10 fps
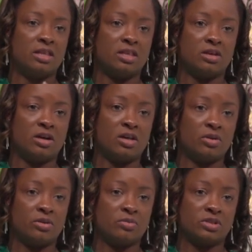
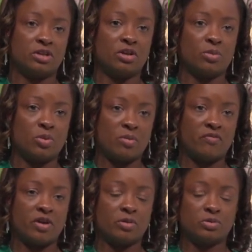There was another woman
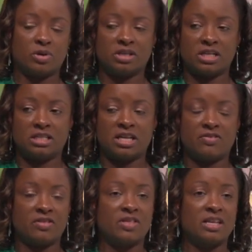veterans organization. I
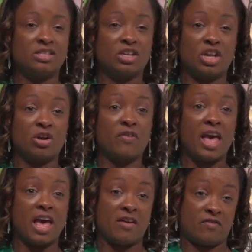think they took care of
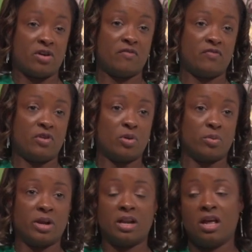half of her
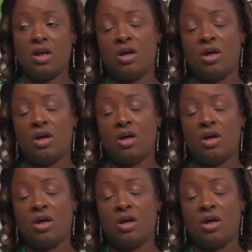rent.